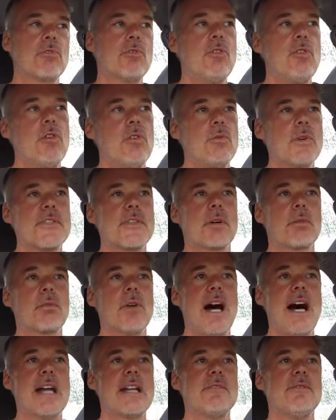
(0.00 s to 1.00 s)
rule with a
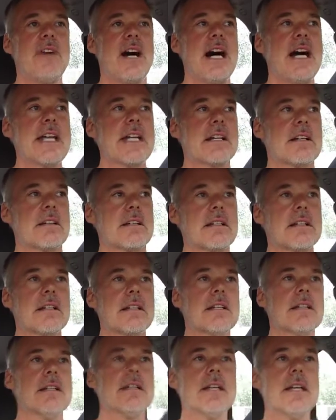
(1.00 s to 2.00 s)
rod of iron.
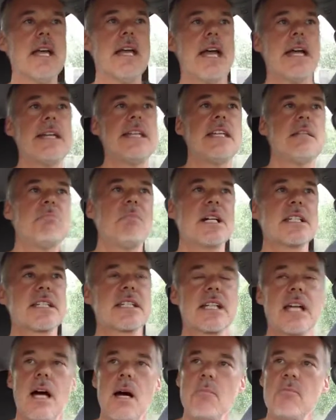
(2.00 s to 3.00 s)
And he
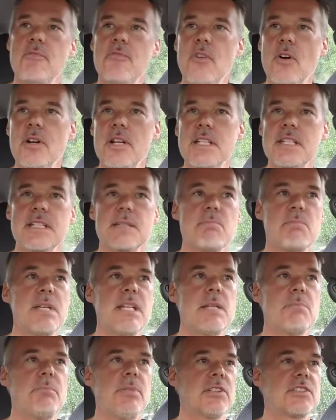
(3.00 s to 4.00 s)
must come for his
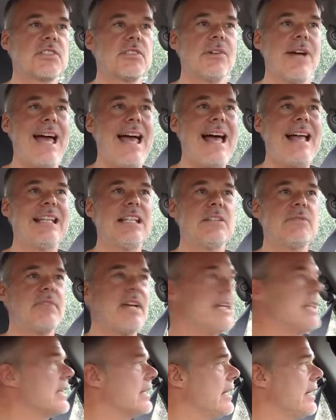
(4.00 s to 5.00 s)
people to
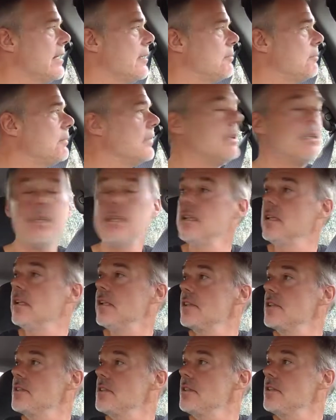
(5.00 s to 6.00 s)
elevate them
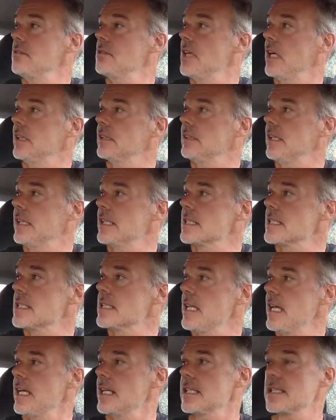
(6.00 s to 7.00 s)
to godlike
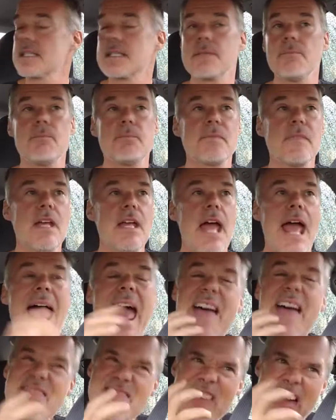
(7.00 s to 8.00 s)
status.
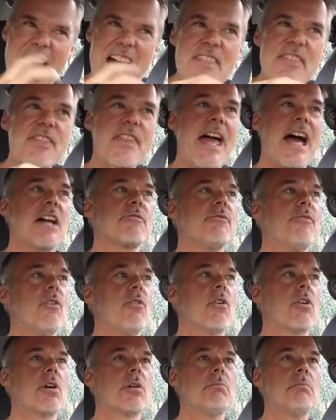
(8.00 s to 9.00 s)
And that thought
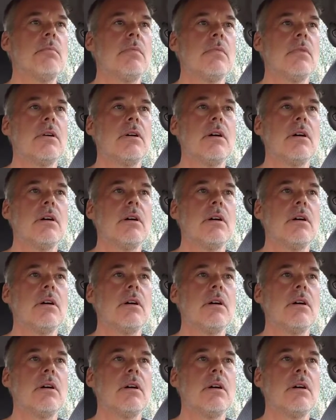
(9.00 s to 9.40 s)
form